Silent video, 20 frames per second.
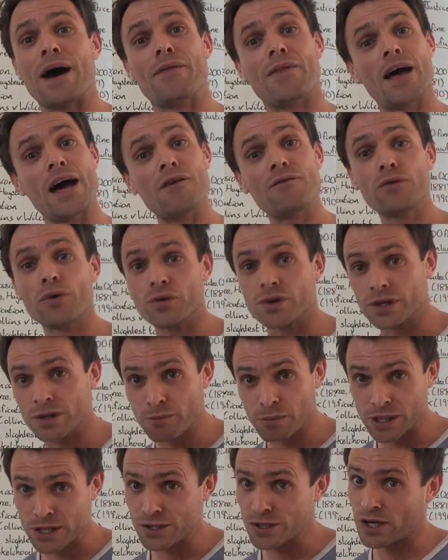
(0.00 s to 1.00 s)
and therefore the
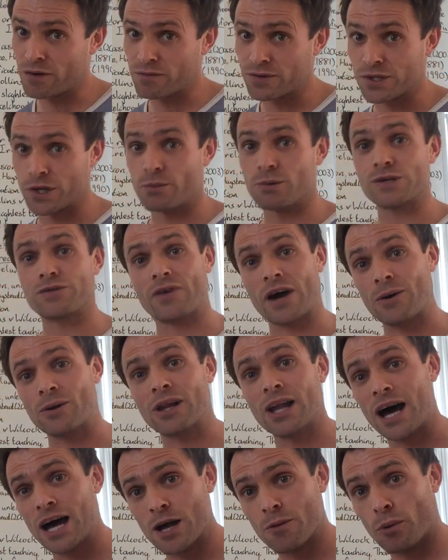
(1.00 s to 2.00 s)
police officer was
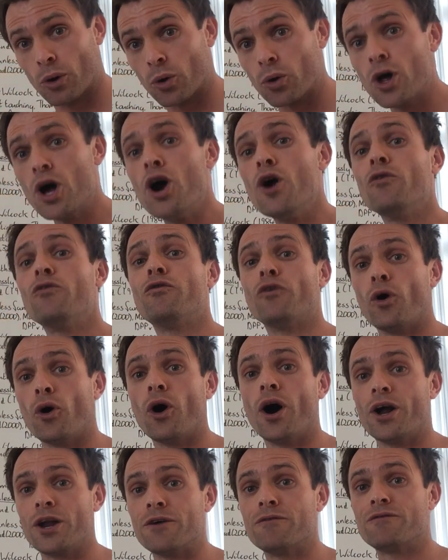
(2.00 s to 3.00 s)
found liable
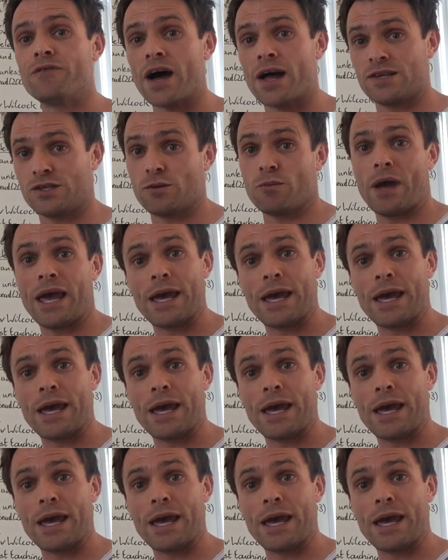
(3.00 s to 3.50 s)
for an offence.